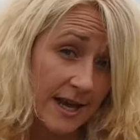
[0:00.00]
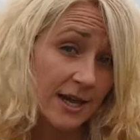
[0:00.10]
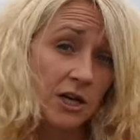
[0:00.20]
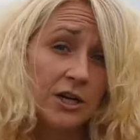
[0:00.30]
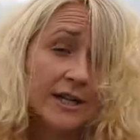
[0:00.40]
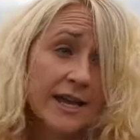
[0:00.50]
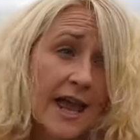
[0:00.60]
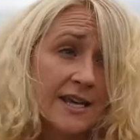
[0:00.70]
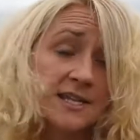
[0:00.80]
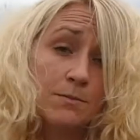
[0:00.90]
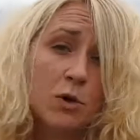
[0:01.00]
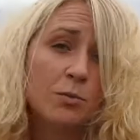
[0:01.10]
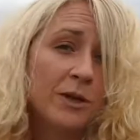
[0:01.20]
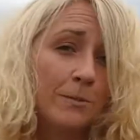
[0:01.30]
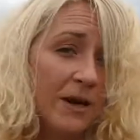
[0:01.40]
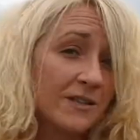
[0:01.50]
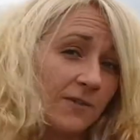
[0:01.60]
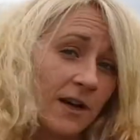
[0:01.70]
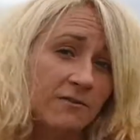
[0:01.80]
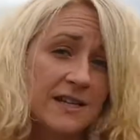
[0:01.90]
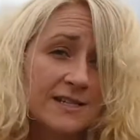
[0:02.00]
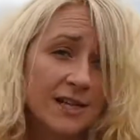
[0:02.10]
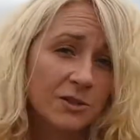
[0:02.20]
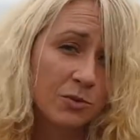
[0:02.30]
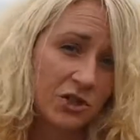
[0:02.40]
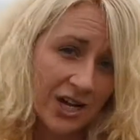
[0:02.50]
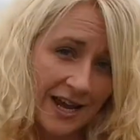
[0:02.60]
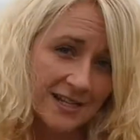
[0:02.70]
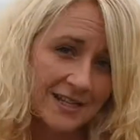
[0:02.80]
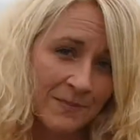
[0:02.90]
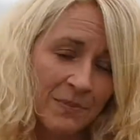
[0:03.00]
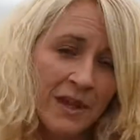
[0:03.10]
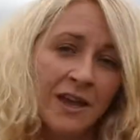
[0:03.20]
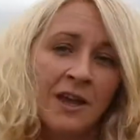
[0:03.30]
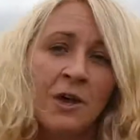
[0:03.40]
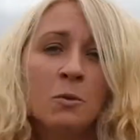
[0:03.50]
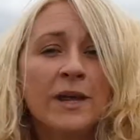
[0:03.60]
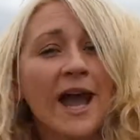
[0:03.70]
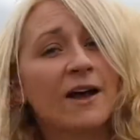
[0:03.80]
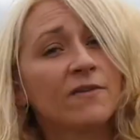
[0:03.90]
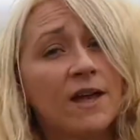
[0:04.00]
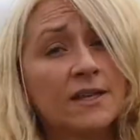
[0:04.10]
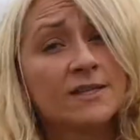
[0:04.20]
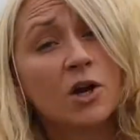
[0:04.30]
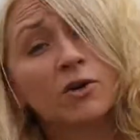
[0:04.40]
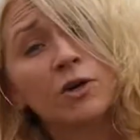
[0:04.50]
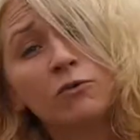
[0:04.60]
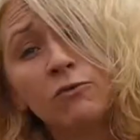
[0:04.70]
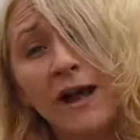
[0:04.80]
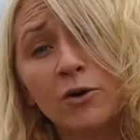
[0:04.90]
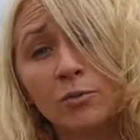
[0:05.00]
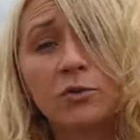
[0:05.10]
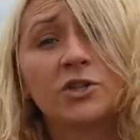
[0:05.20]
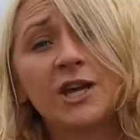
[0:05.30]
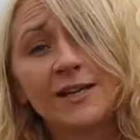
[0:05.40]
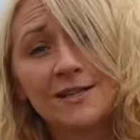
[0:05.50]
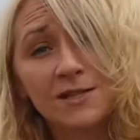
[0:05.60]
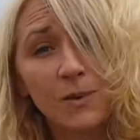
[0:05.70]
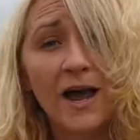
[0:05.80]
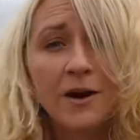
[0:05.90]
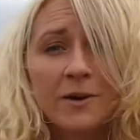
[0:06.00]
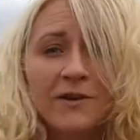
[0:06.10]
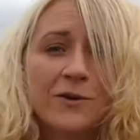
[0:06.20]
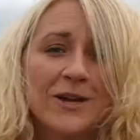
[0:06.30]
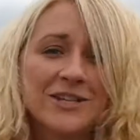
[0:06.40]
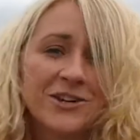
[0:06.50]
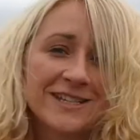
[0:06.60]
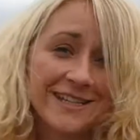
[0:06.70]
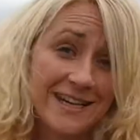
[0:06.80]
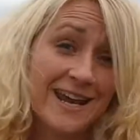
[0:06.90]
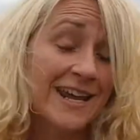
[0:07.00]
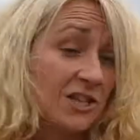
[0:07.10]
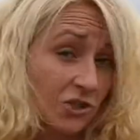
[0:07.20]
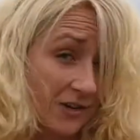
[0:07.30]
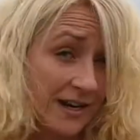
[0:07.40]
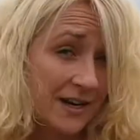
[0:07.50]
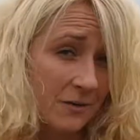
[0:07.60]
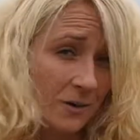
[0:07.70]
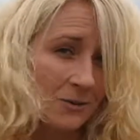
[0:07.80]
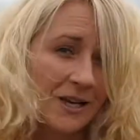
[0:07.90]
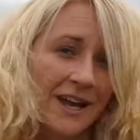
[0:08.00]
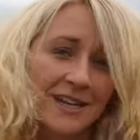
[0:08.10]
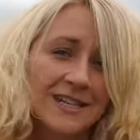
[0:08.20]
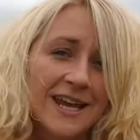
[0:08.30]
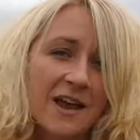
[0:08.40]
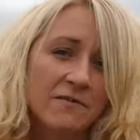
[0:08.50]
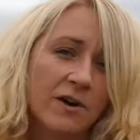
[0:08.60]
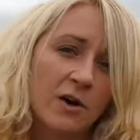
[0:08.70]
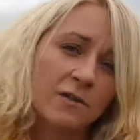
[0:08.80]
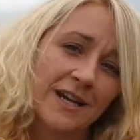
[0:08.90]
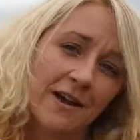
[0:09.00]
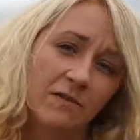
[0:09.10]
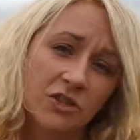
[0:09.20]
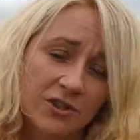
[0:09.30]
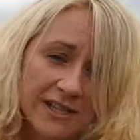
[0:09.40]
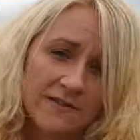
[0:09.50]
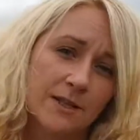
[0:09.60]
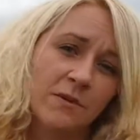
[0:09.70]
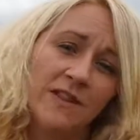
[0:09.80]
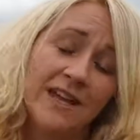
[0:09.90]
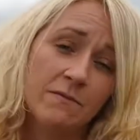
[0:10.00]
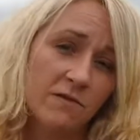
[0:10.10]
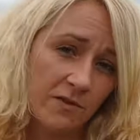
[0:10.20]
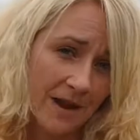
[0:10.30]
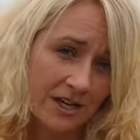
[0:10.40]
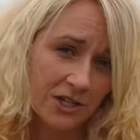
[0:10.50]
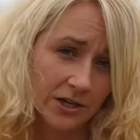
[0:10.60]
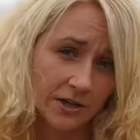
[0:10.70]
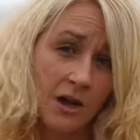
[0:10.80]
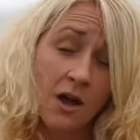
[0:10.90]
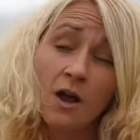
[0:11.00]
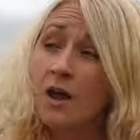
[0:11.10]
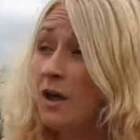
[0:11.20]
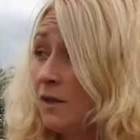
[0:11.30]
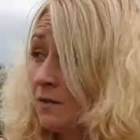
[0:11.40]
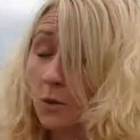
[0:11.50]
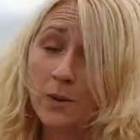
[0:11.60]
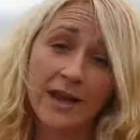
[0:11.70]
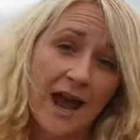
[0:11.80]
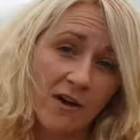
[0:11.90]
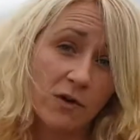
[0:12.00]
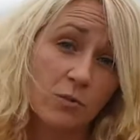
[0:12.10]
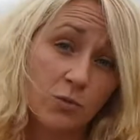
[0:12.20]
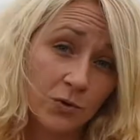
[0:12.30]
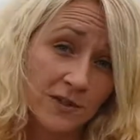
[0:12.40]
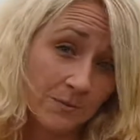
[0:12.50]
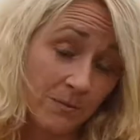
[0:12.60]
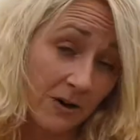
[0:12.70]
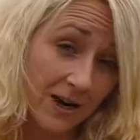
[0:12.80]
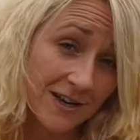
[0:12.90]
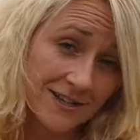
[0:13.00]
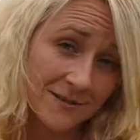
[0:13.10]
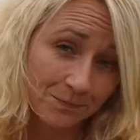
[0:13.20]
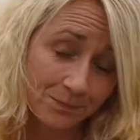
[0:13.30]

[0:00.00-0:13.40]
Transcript: including a small blue butterfly research project. We have historical record projects as well. If you're interested in history, we would like you to get involved and retrieve some of the information that we have on Braunton Burrows.